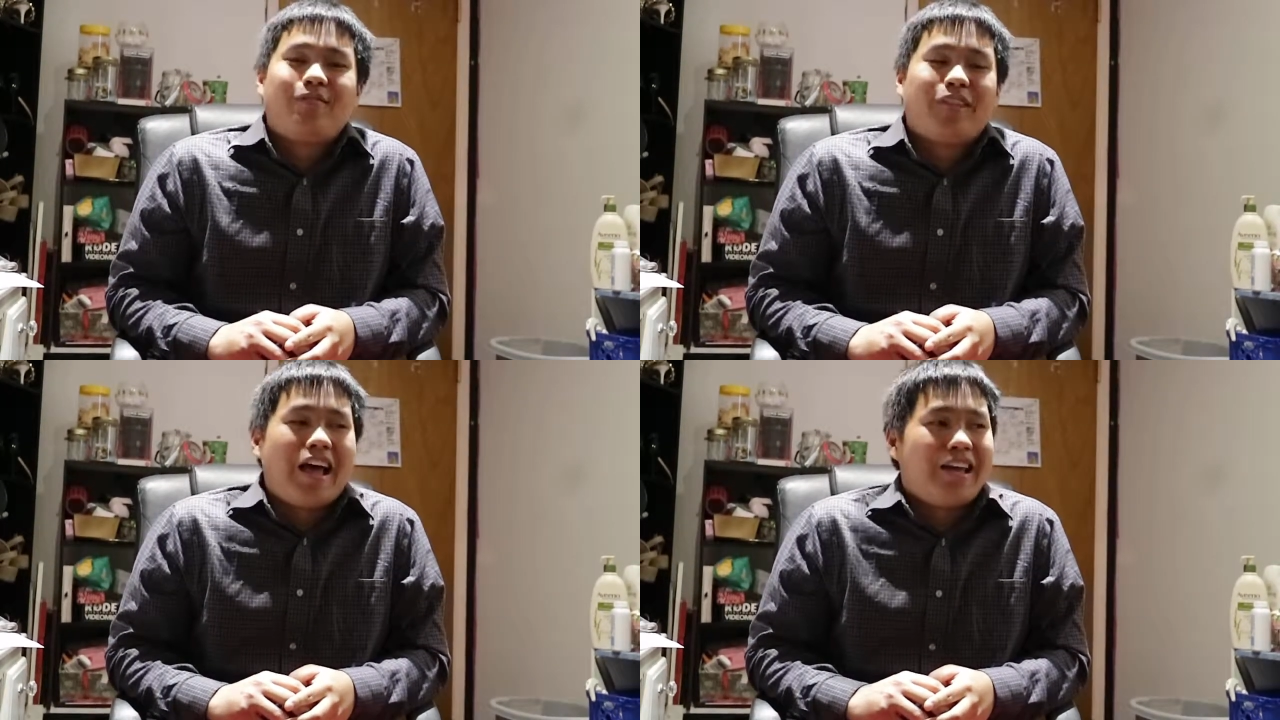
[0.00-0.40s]

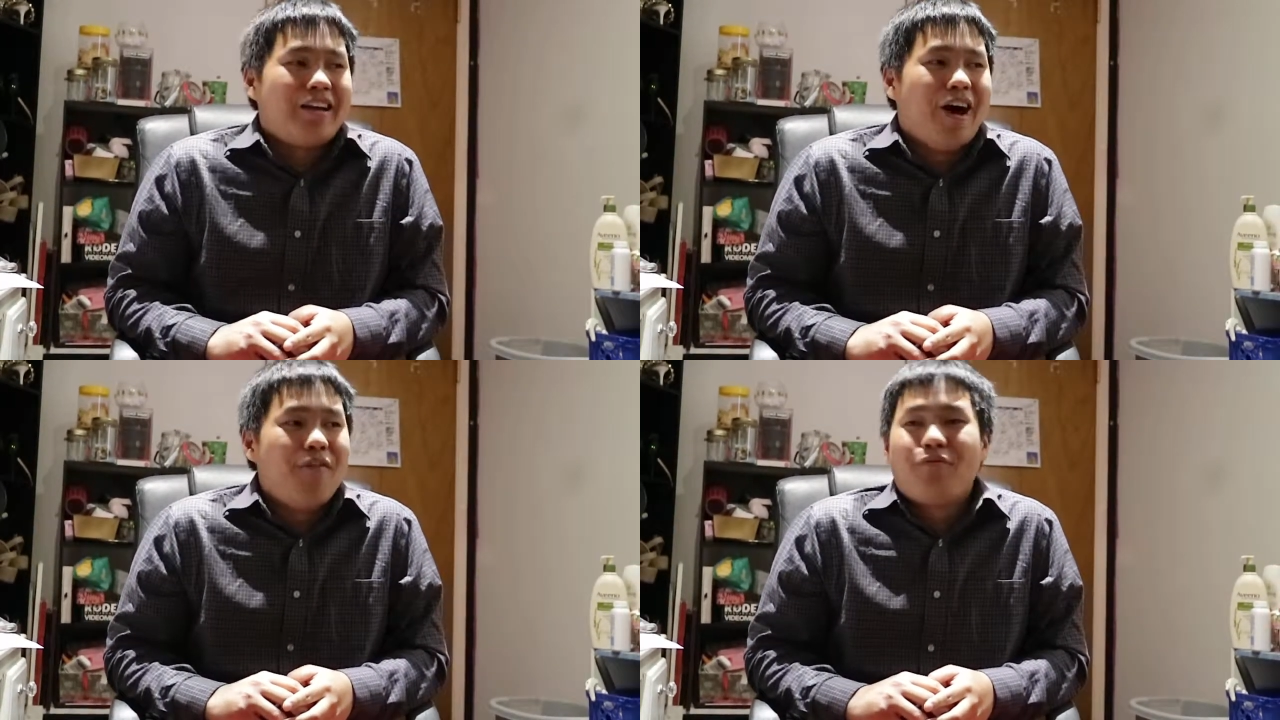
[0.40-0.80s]

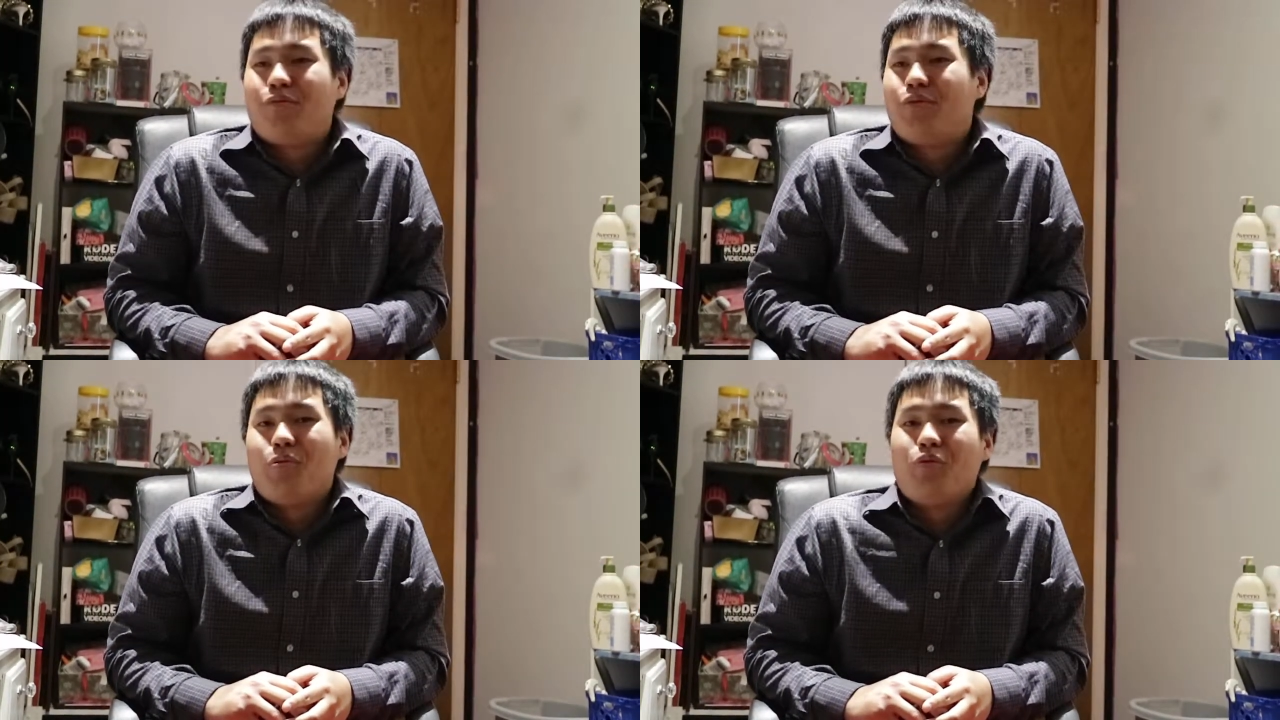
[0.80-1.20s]
flying off
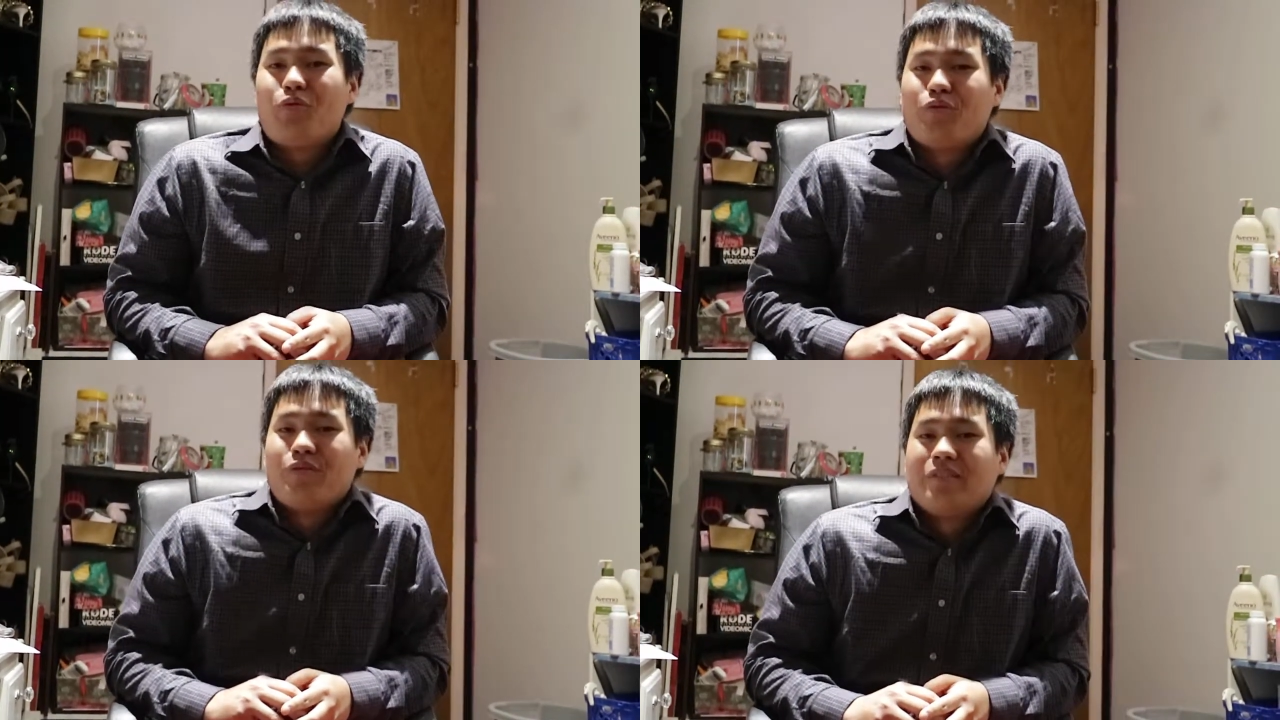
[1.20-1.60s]
the
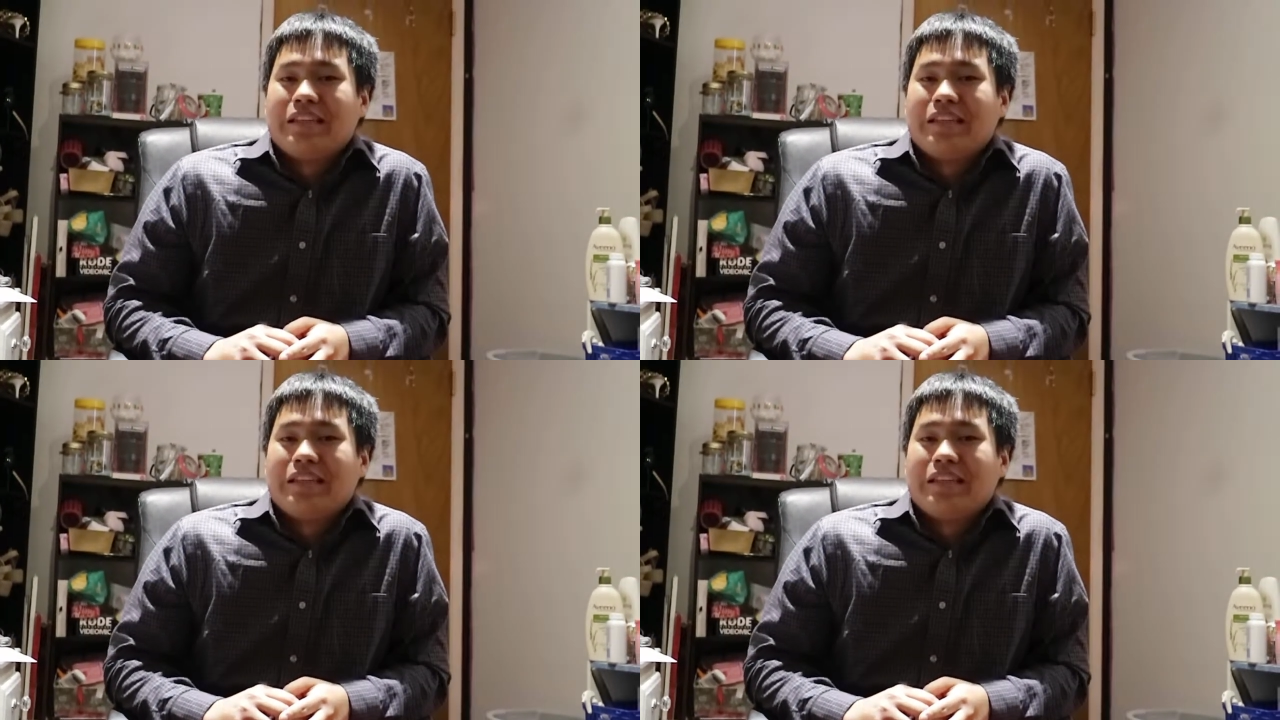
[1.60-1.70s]
roof.